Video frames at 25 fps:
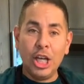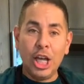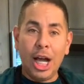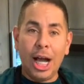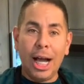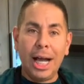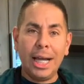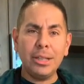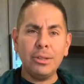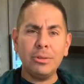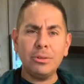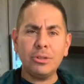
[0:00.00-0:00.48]

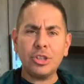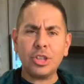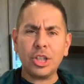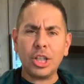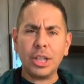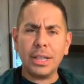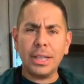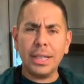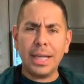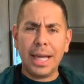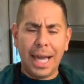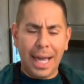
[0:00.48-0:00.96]
I
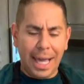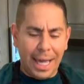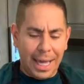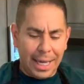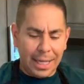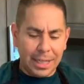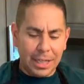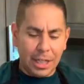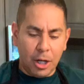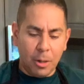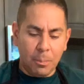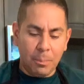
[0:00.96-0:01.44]
usually
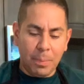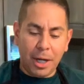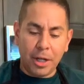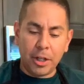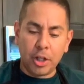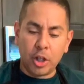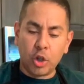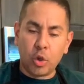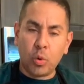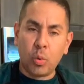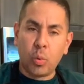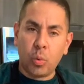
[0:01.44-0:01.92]
add
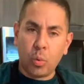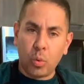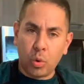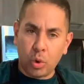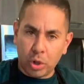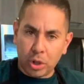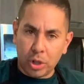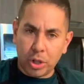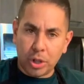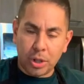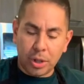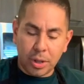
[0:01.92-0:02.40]
about
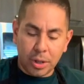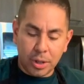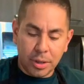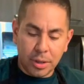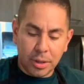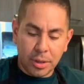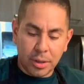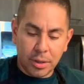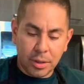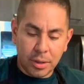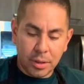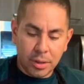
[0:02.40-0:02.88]
1/4
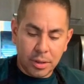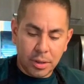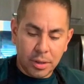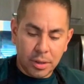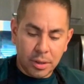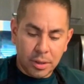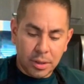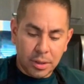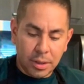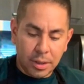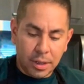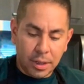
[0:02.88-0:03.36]

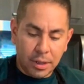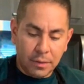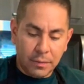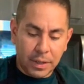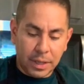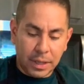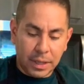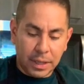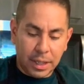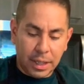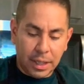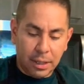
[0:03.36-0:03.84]
of a
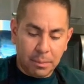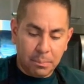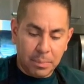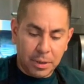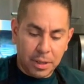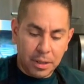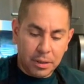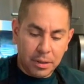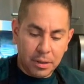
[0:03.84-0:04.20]
cup.